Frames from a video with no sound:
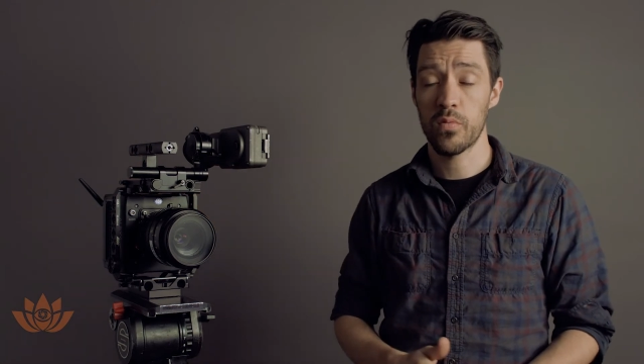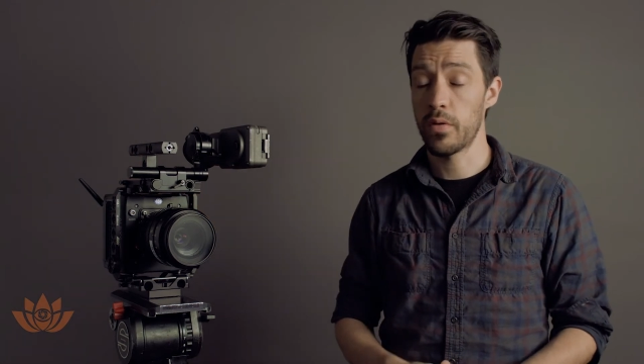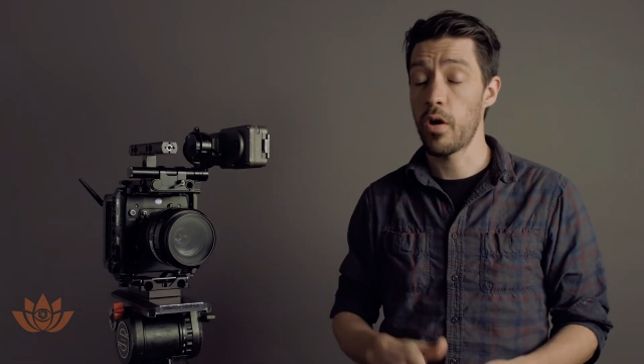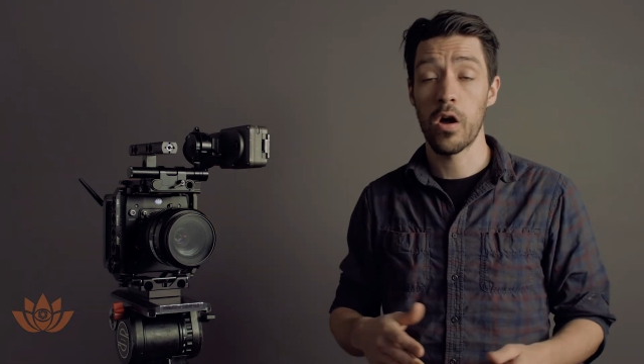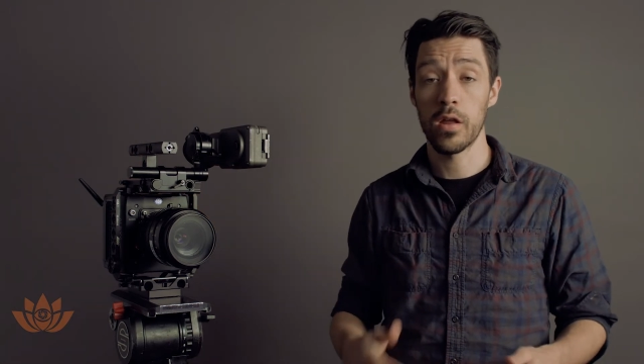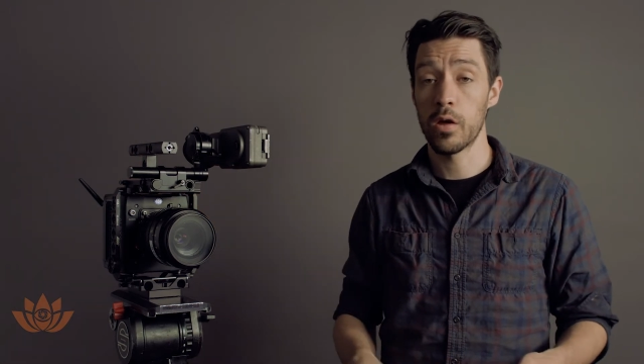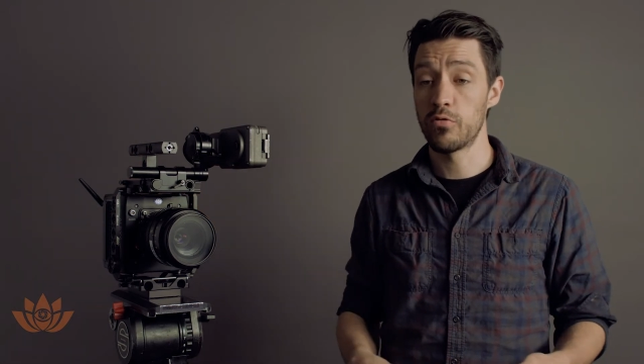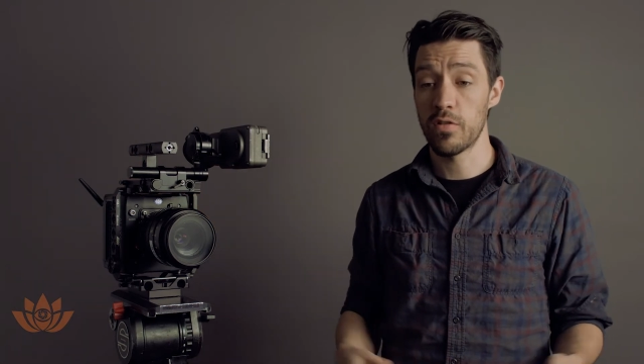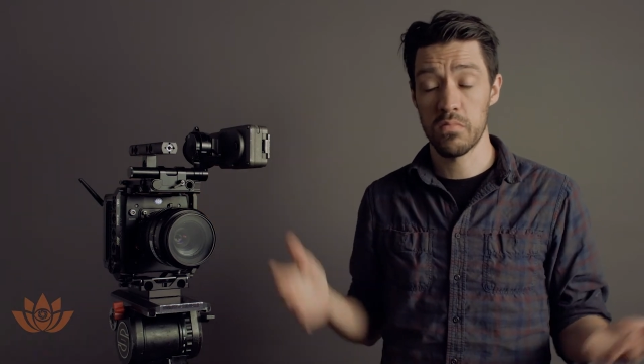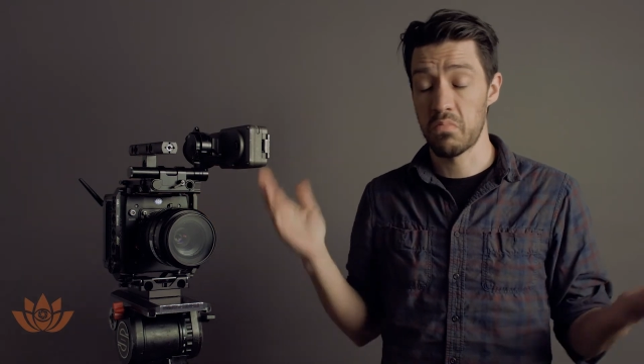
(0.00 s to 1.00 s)
where the audio
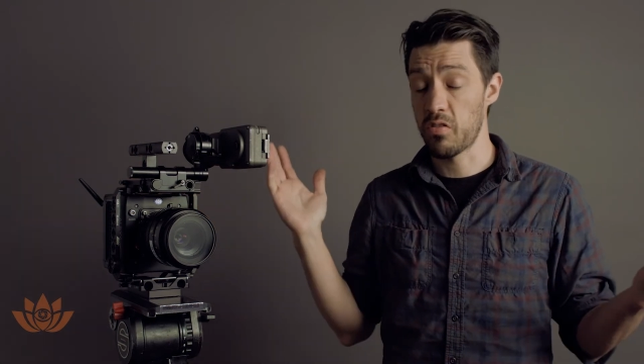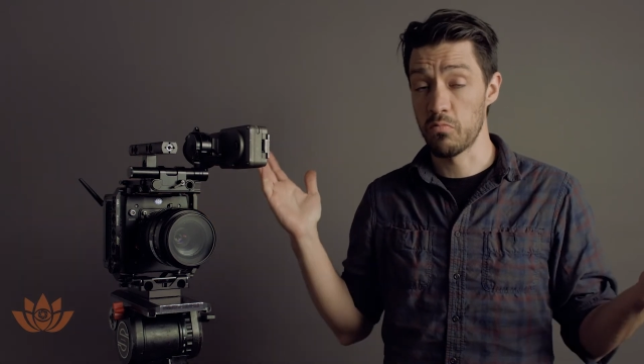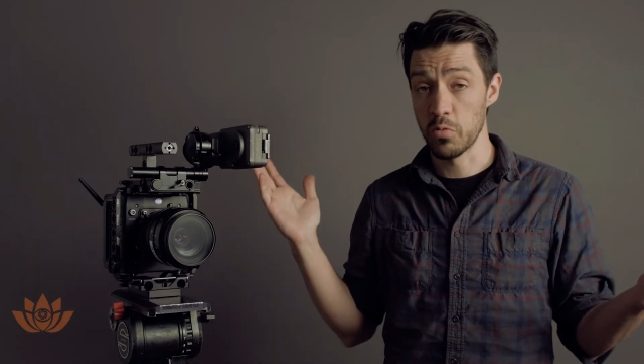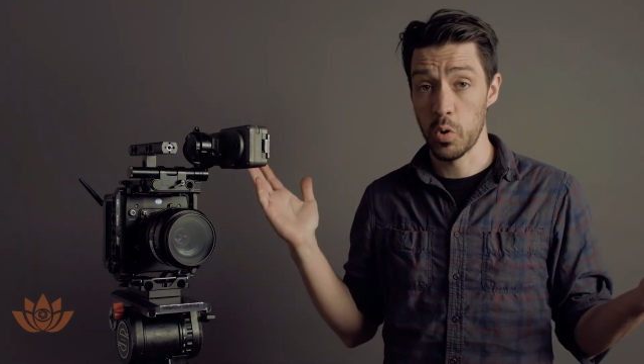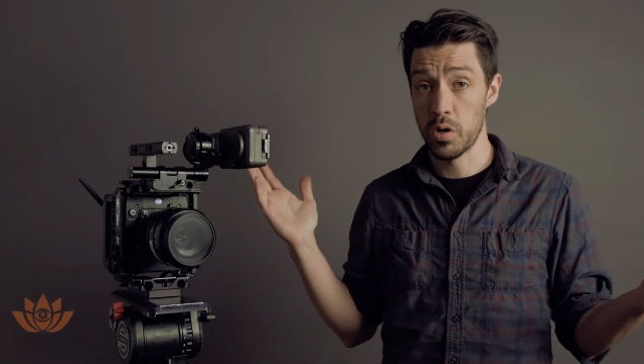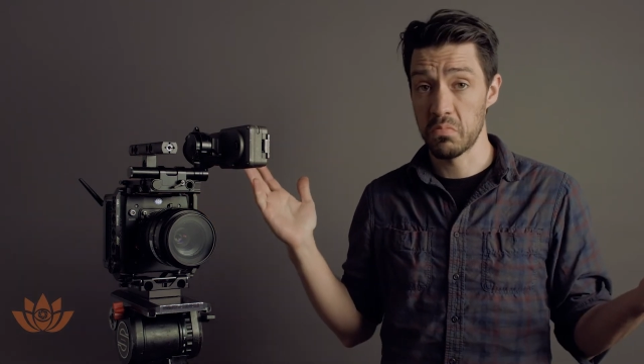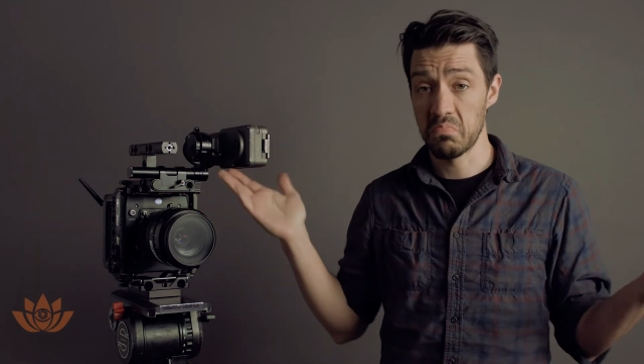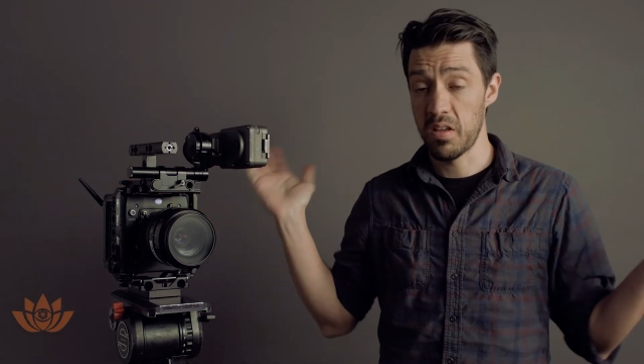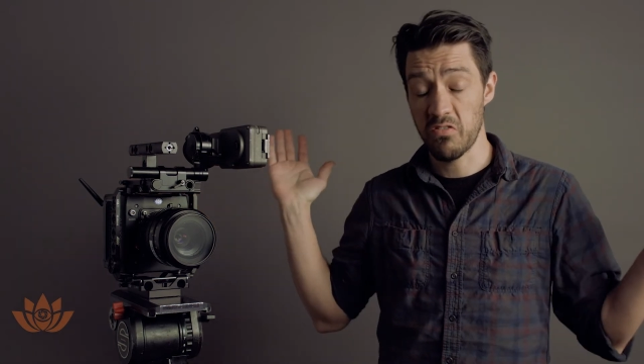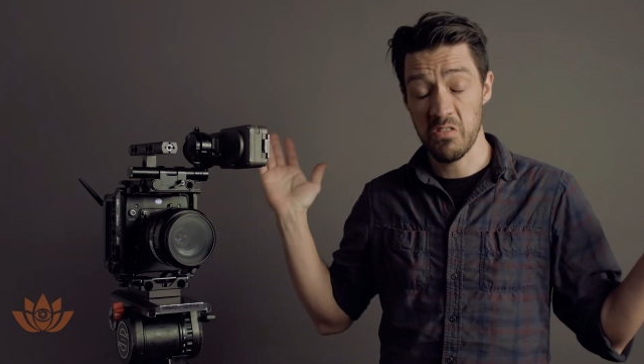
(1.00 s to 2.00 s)
just doesn't record.
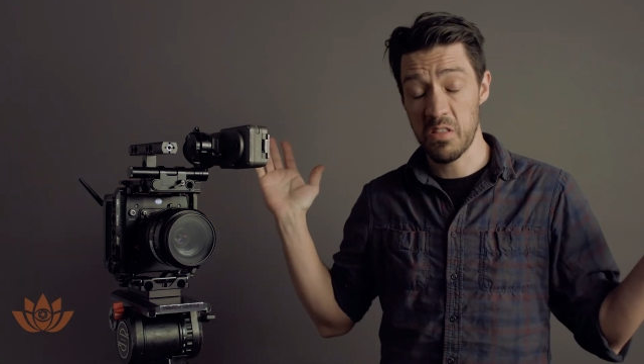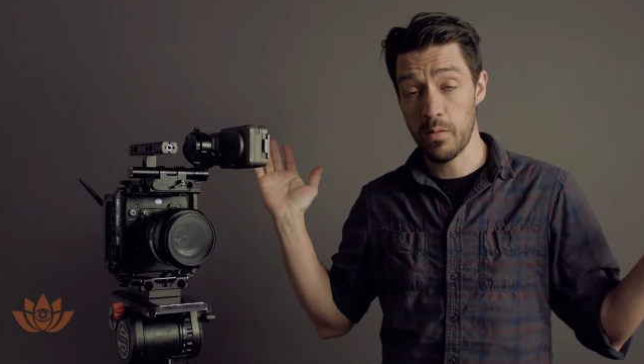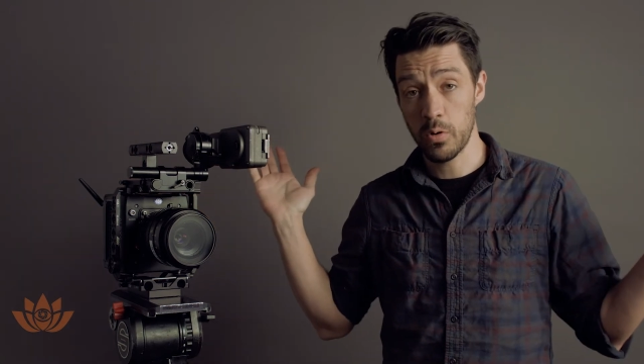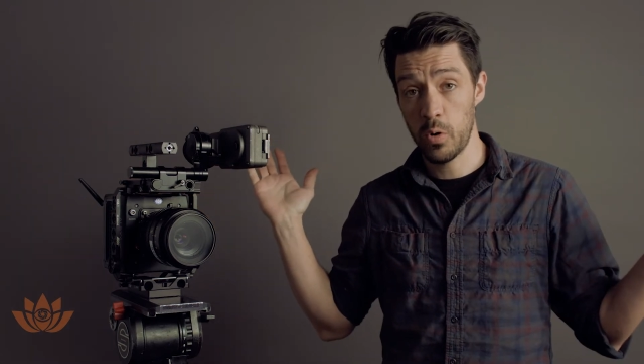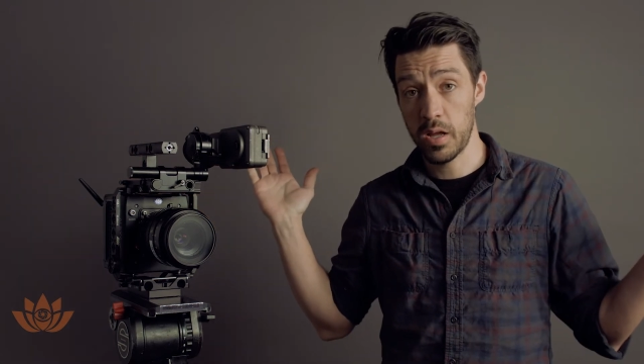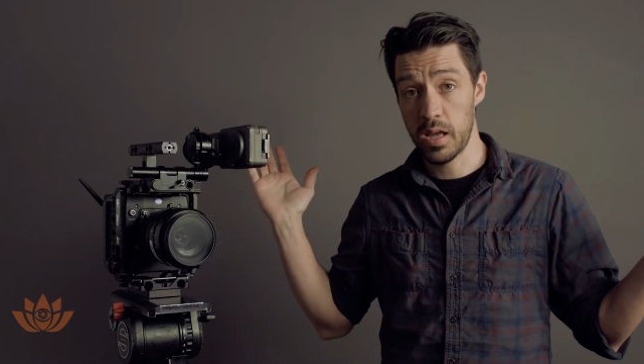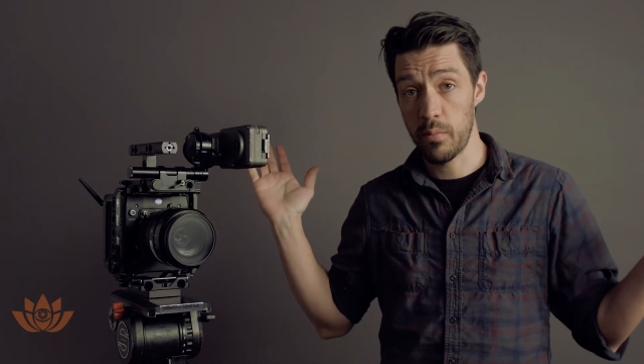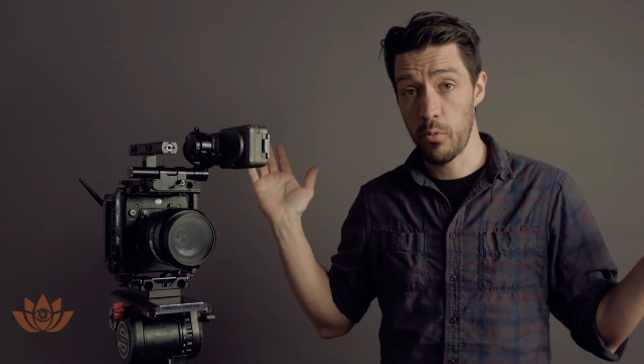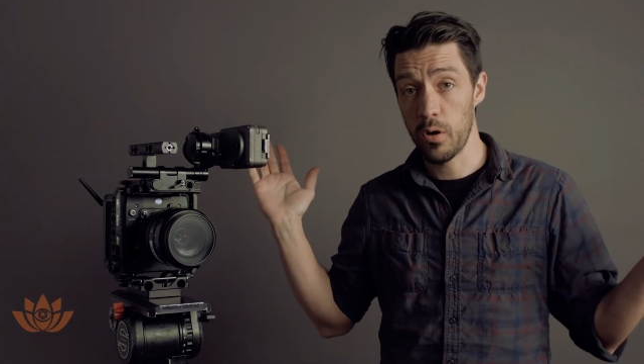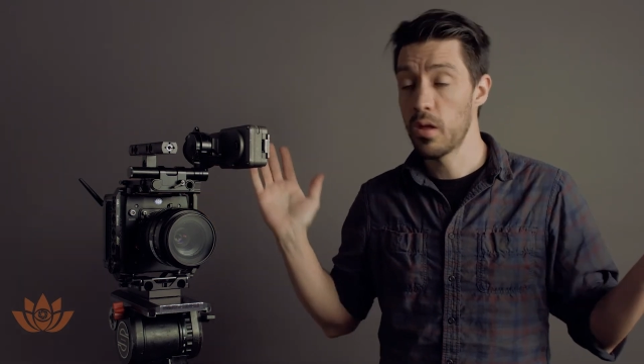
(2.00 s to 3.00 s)
It's just not recording
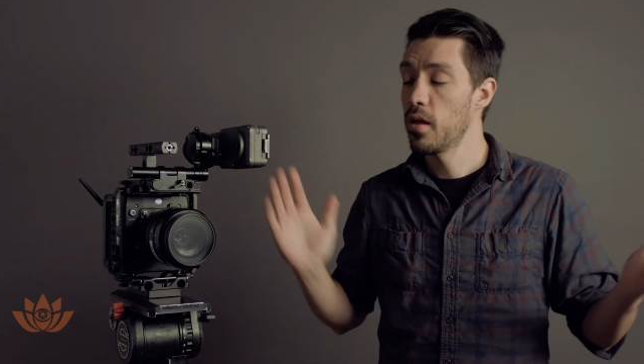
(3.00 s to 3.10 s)
anymore.